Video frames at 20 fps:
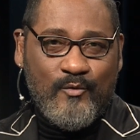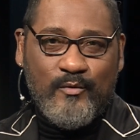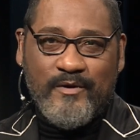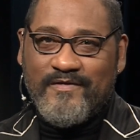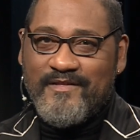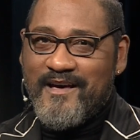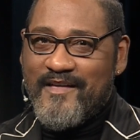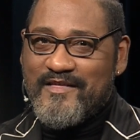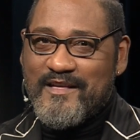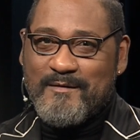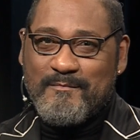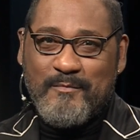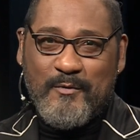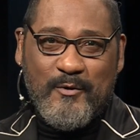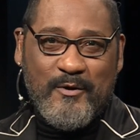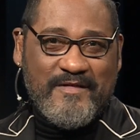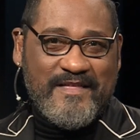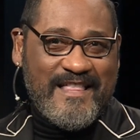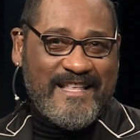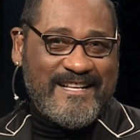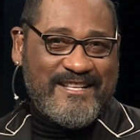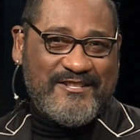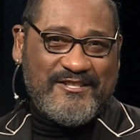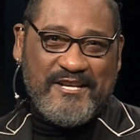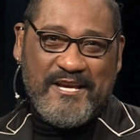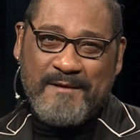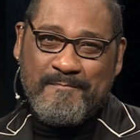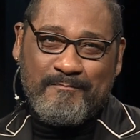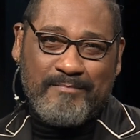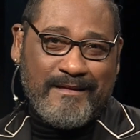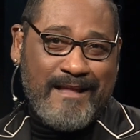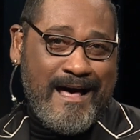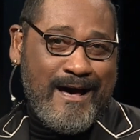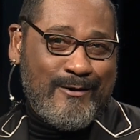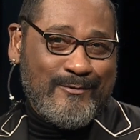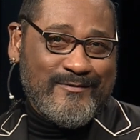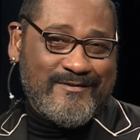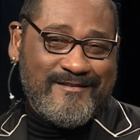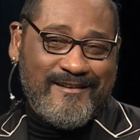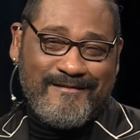With nothing more than a cheap
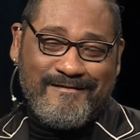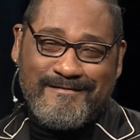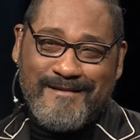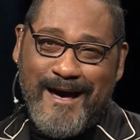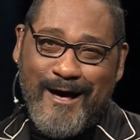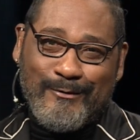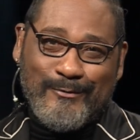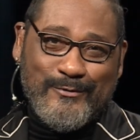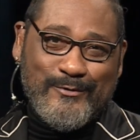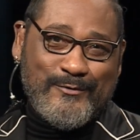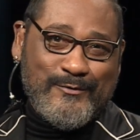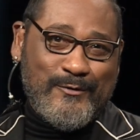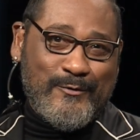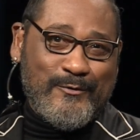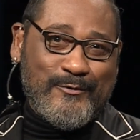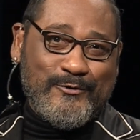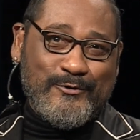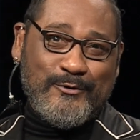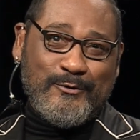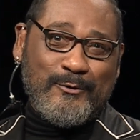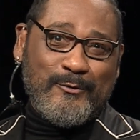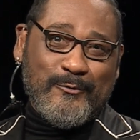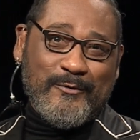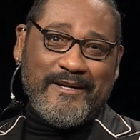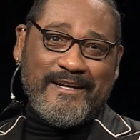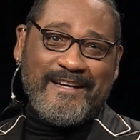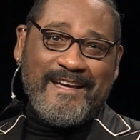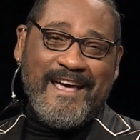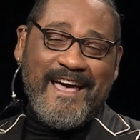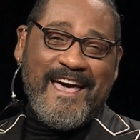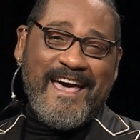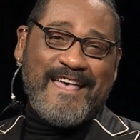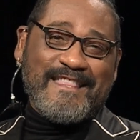blouse, dollar store jewelry,